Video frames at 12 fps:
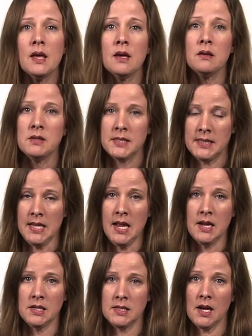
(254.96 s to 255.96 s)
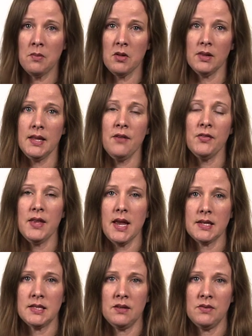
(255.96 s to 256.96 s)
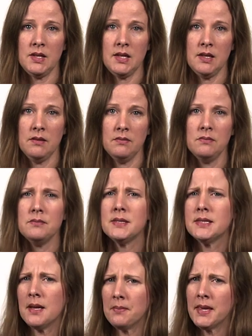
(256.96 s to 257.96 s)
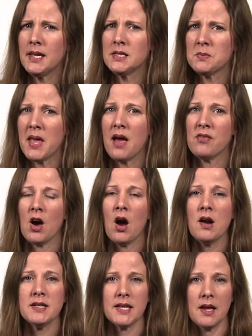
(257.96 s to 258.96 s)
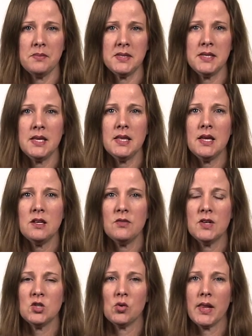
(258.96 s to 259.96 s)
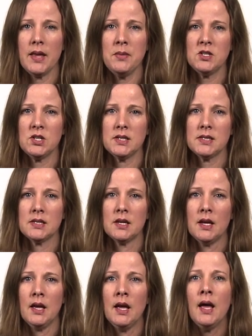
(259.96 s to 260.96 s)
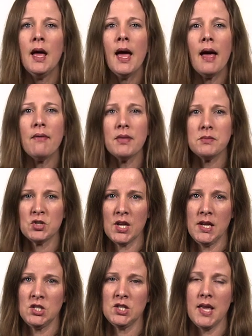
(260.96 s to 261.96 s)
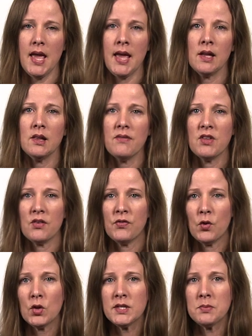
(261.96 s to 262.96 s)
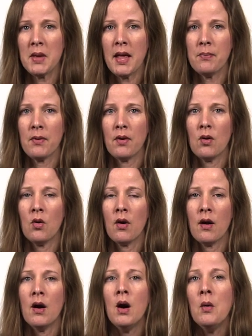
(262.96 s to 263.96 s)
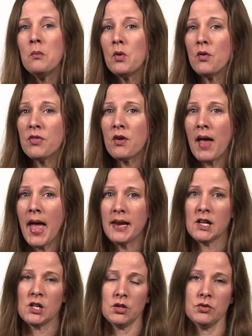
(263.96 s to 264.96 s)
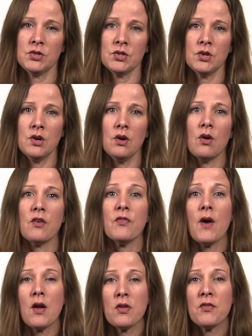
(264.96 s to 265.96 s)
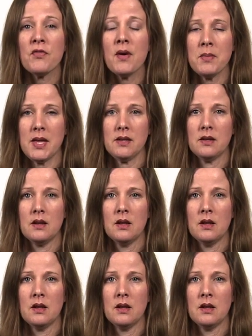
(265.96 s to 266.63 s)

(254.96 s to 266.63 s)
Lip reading: the Seeing Double leaflet activity, some kids may have a hard time seeing the individual images. Have them change the angle of their folded paper or move their head closer or farther from it.